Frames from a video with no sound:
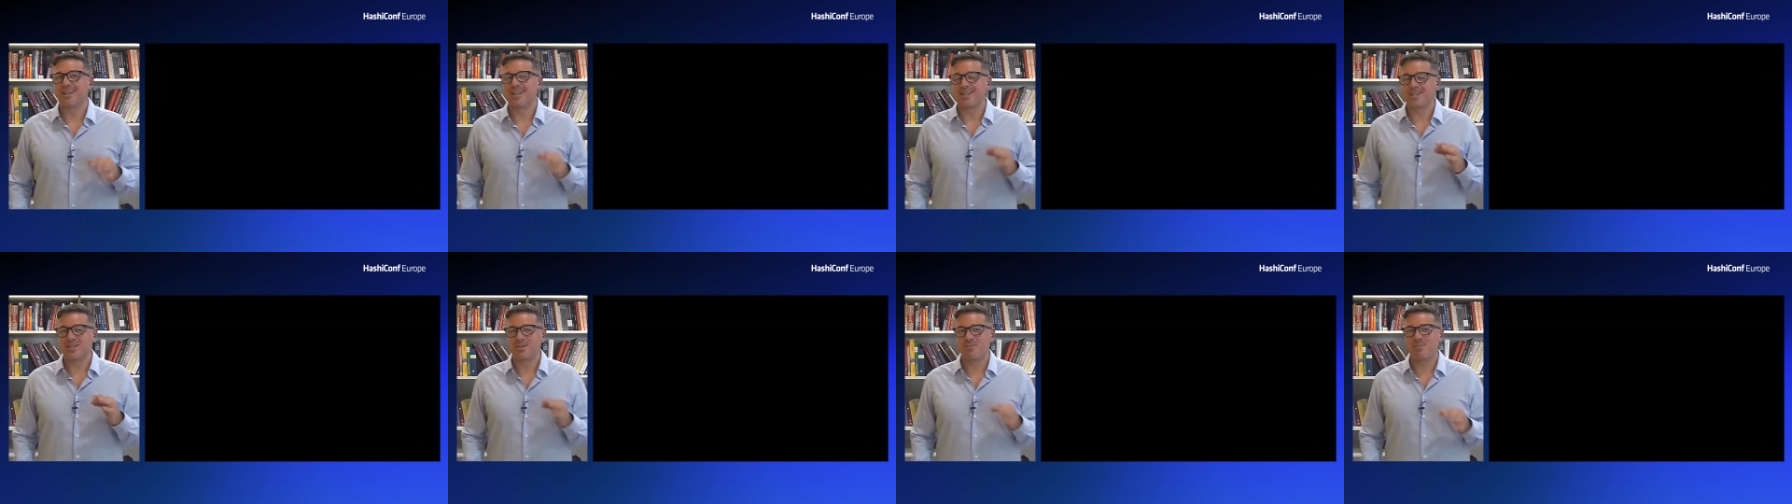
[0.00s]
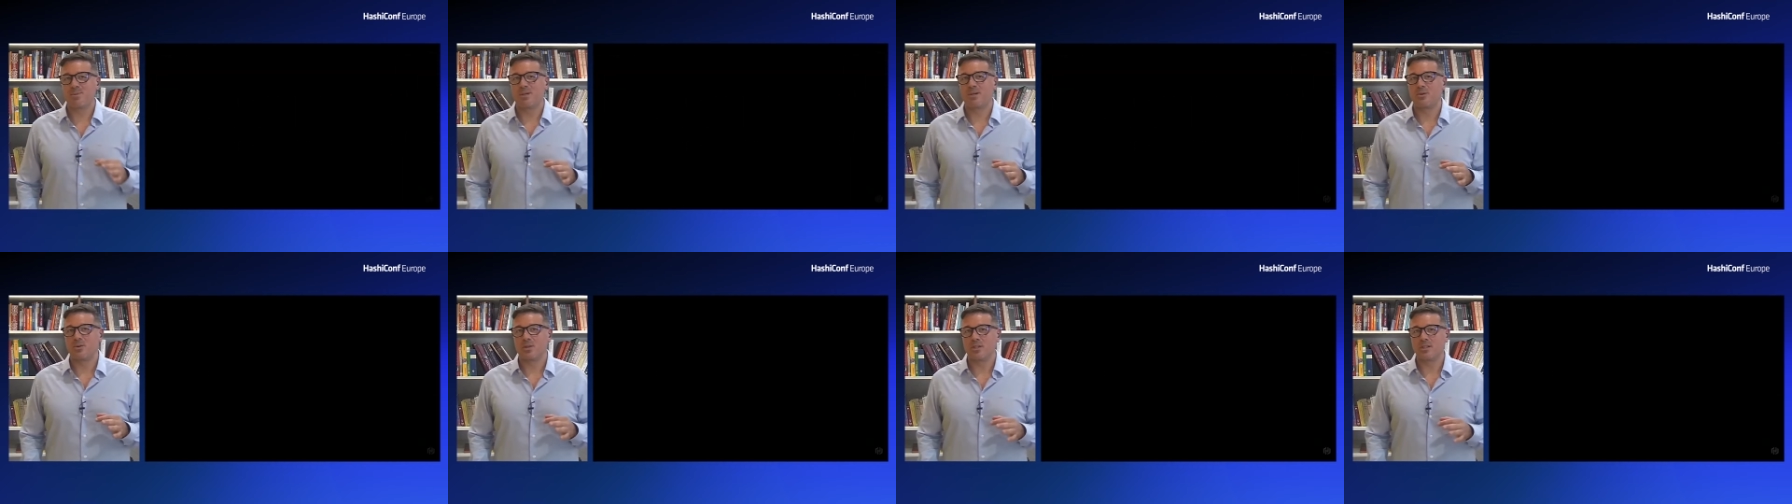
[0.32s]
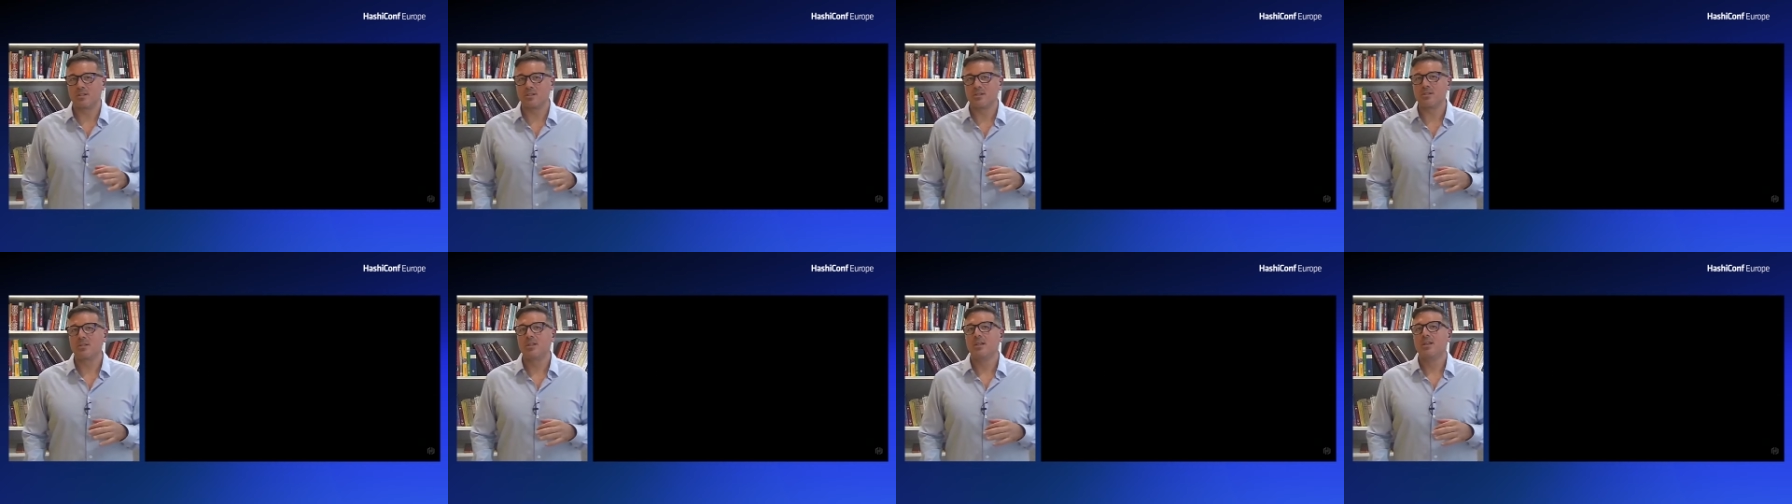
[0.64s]

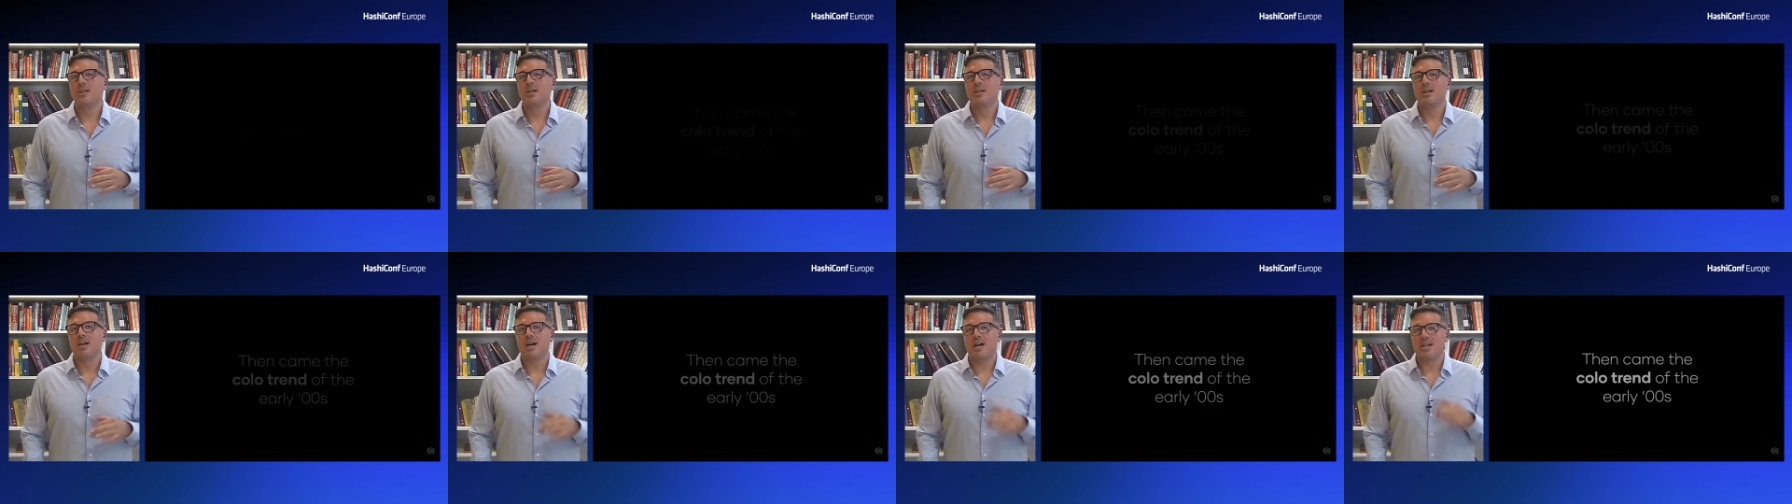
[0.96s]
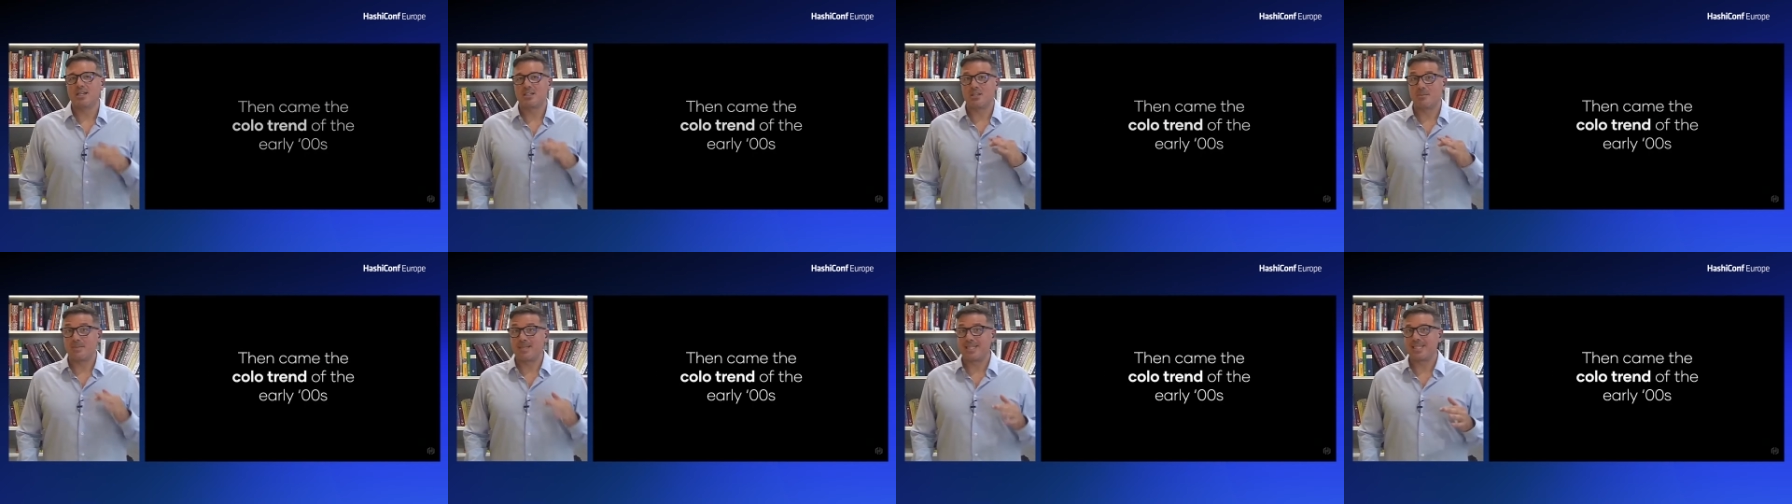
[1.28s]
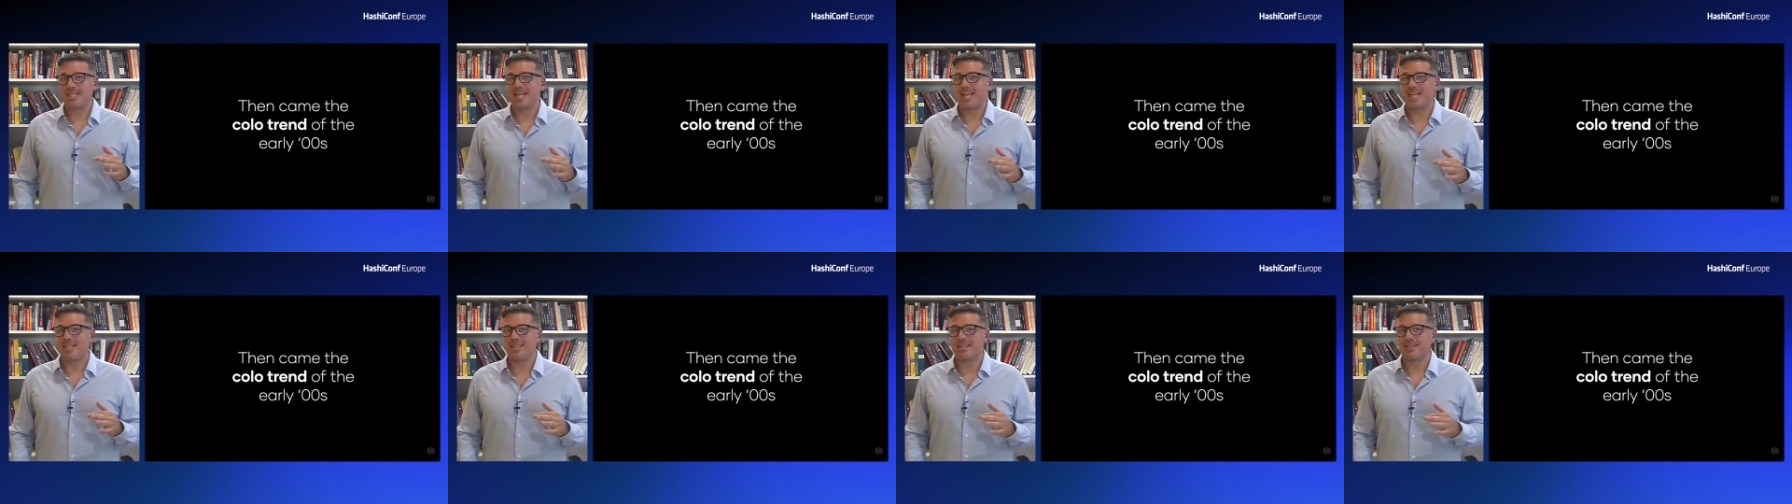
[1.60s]
experience uh, to
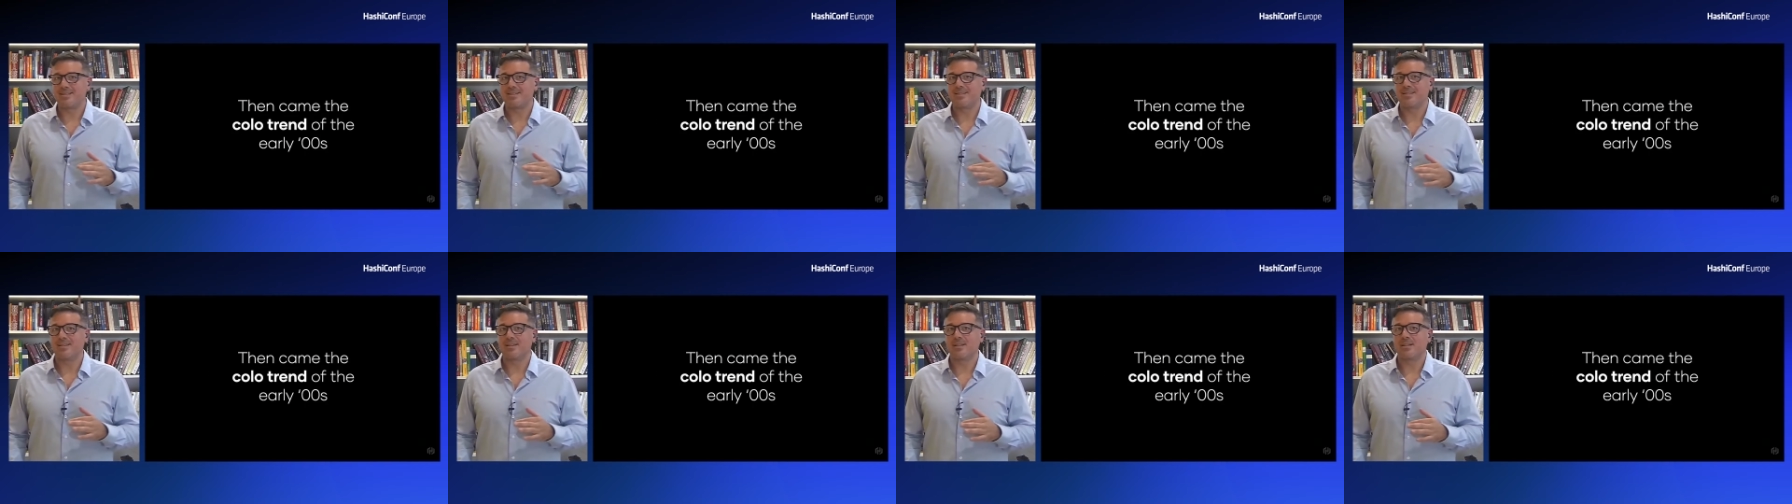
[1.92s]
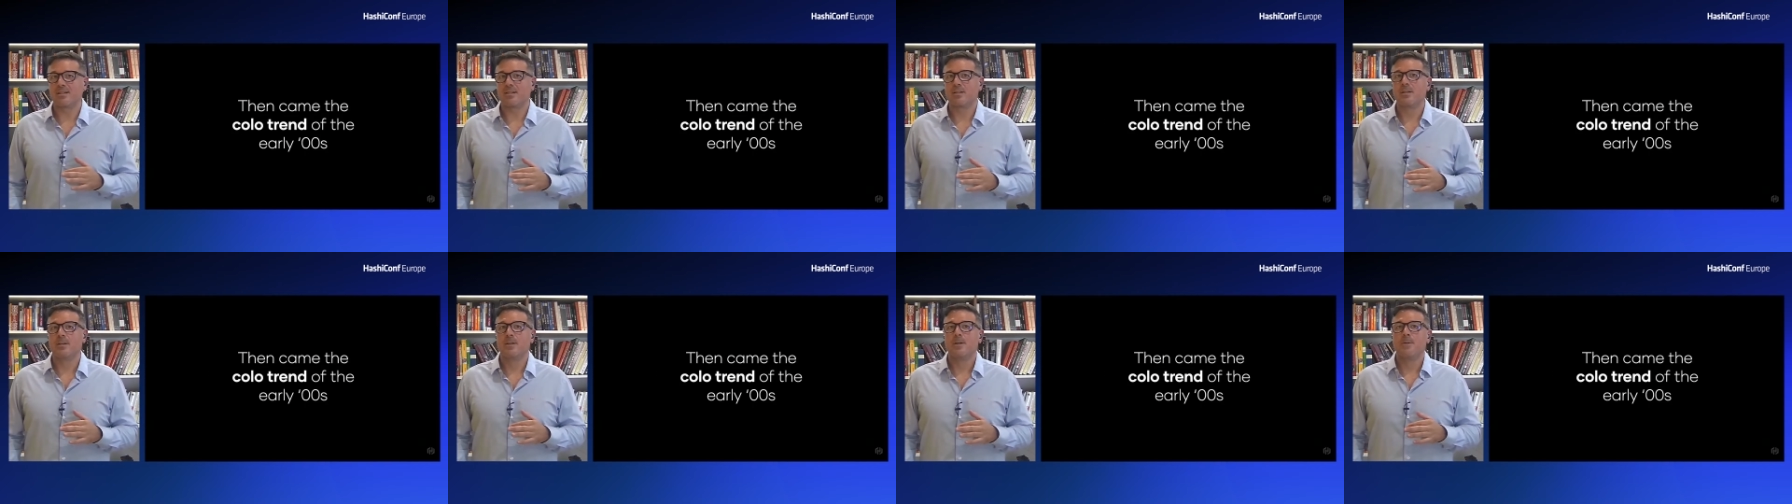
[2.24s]
maintain this thing.